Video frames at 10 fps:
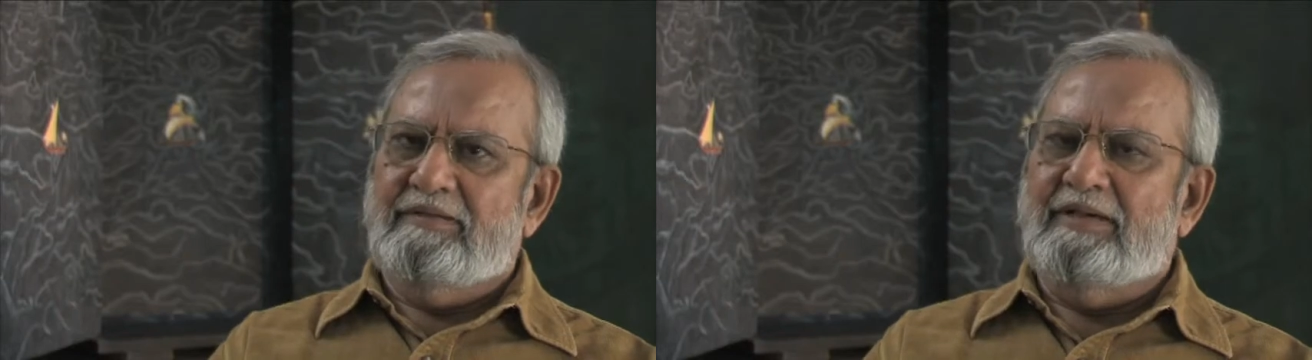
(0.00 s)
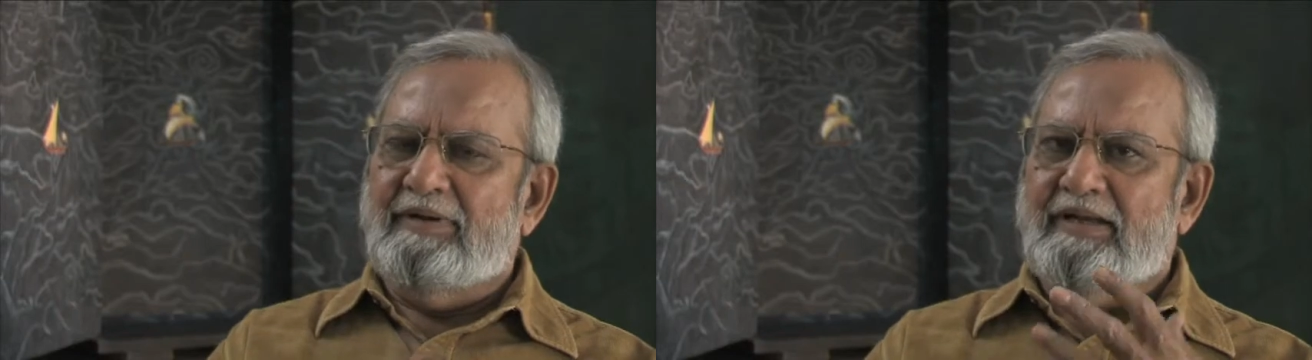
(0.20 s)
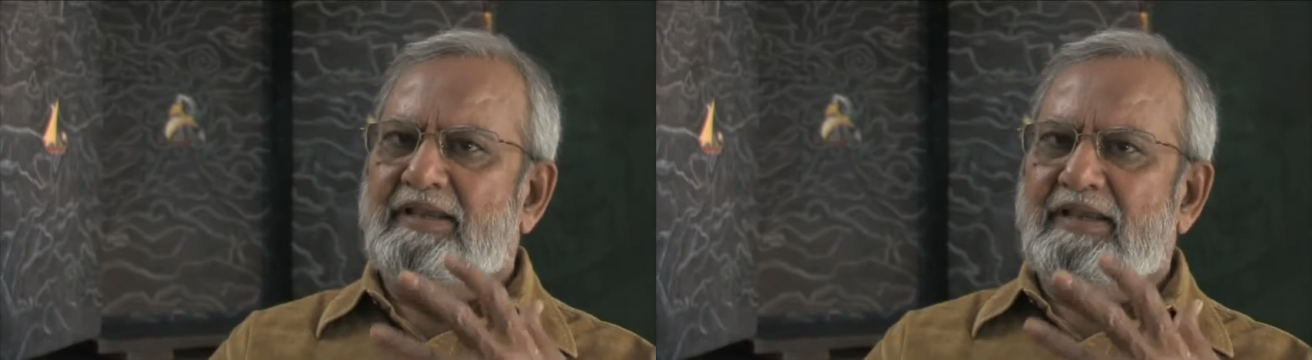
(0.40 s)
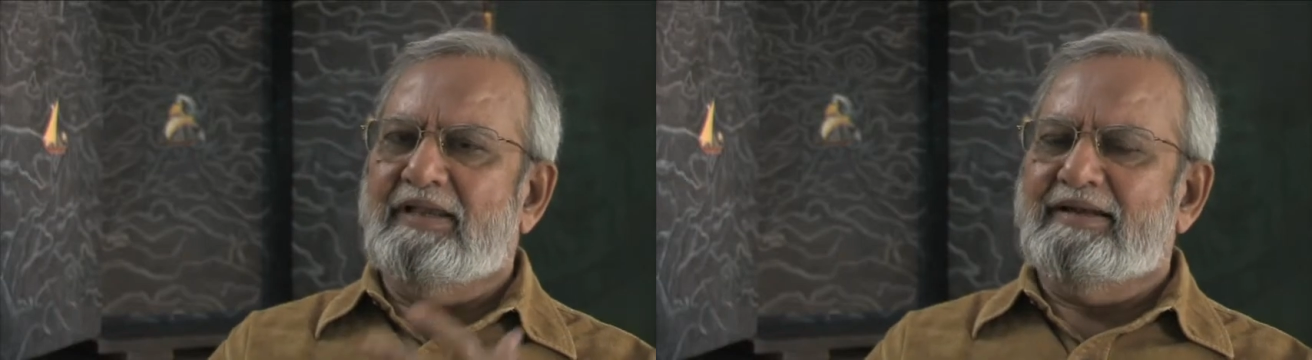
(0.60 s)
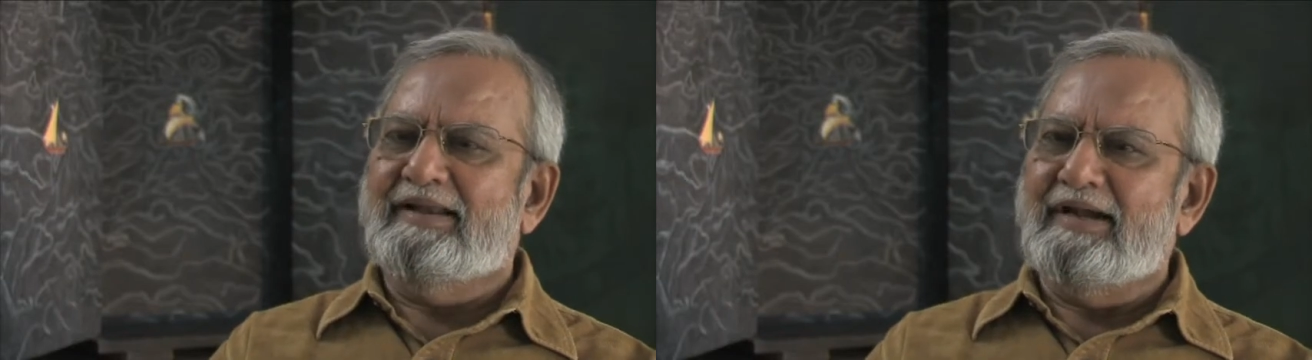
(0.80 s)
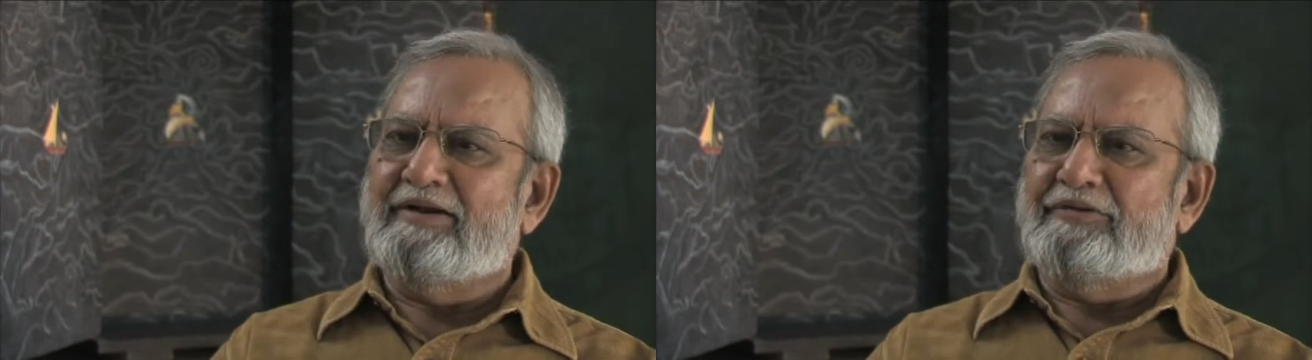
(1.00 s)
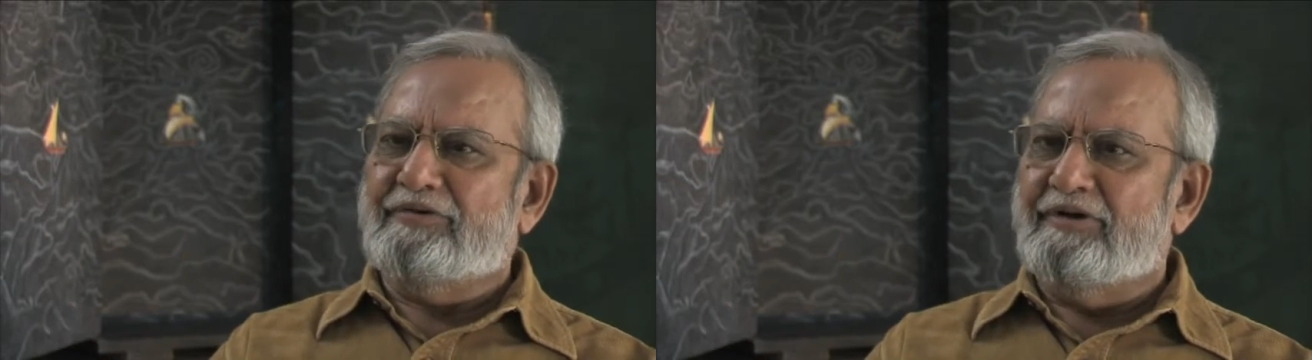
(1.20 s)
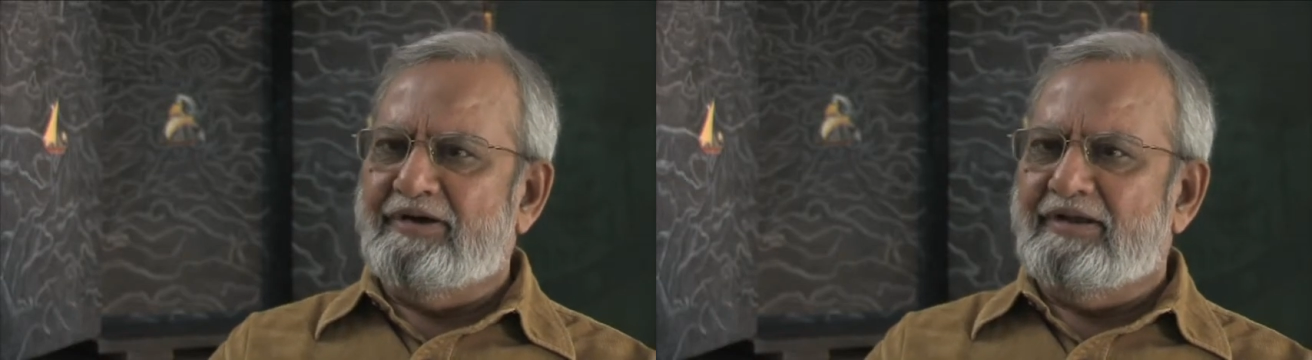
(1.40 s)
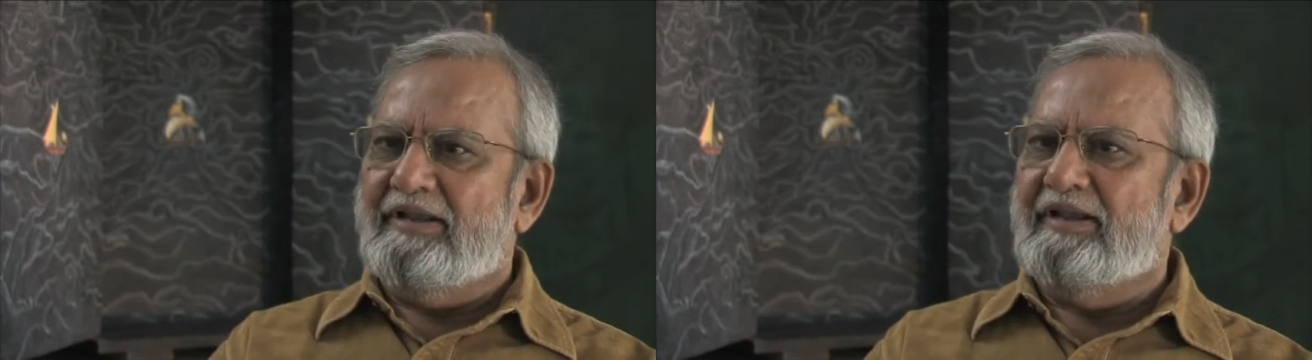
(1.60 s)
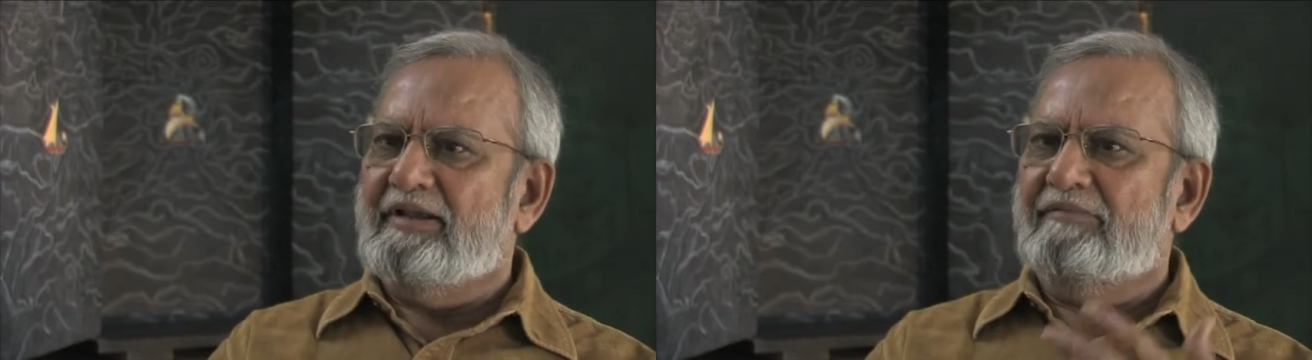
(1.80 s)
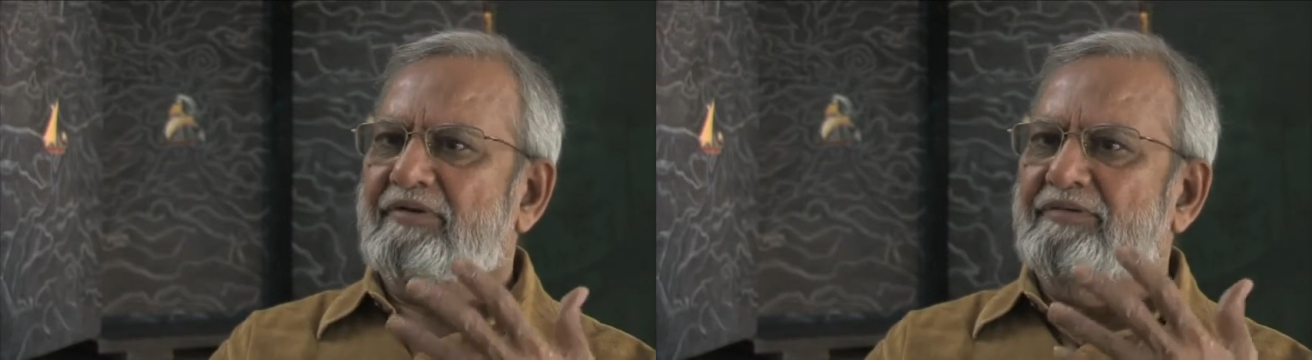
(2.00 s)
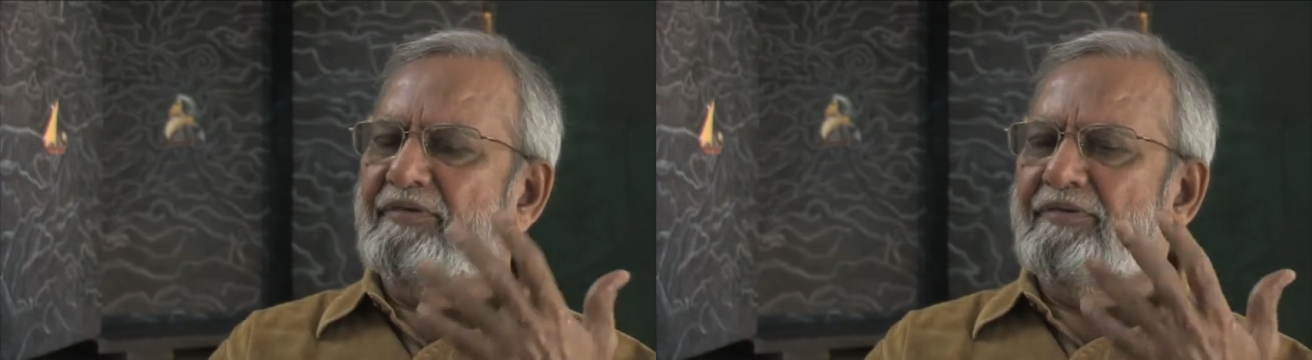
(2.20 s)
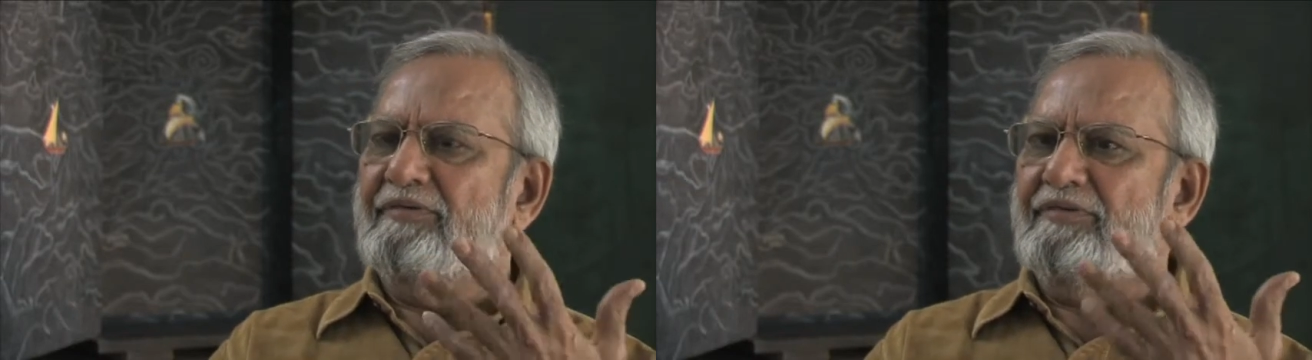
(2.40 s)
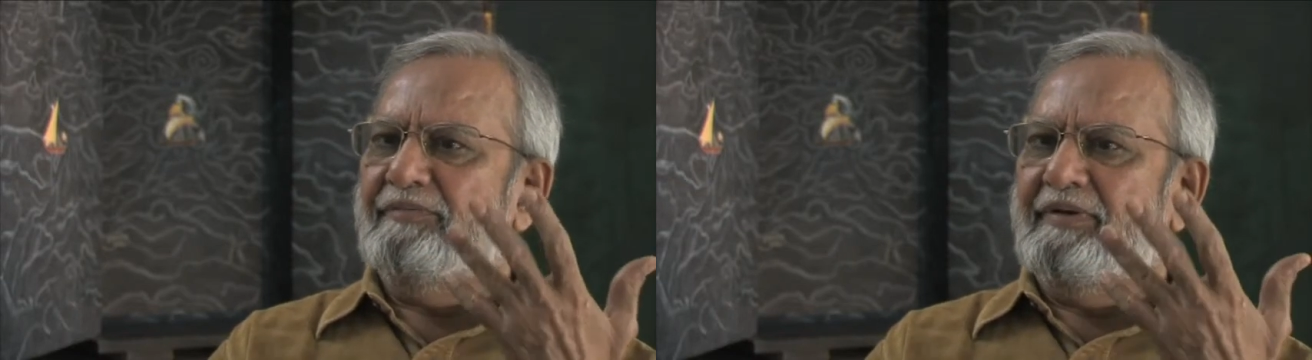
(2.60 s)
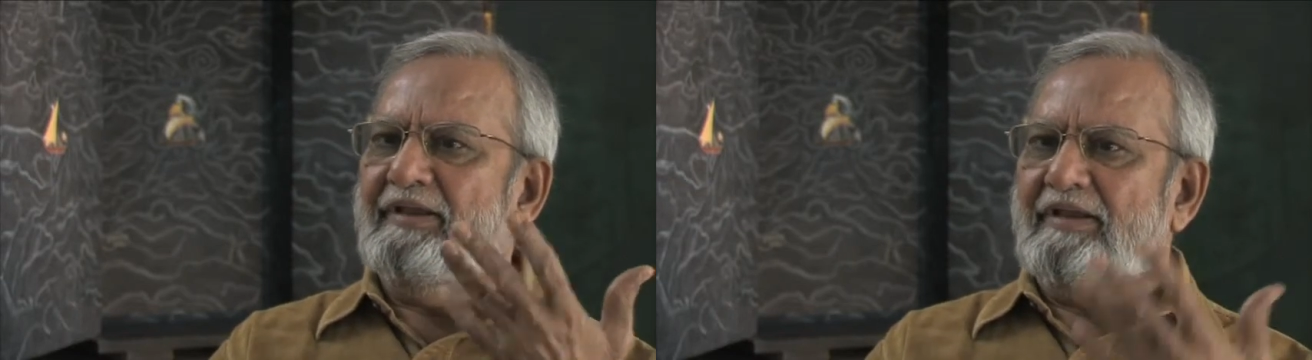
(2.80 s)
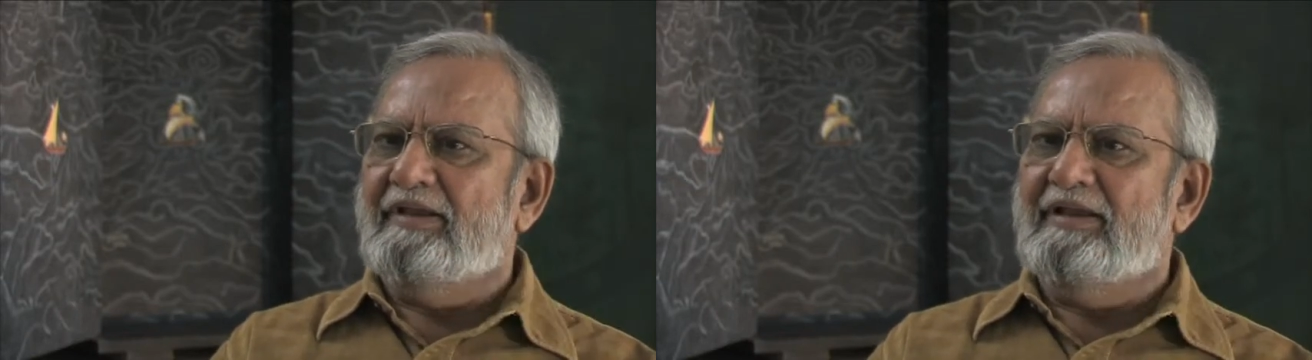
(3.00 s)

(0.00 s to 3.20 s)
I mean, he had great authority. He was known to be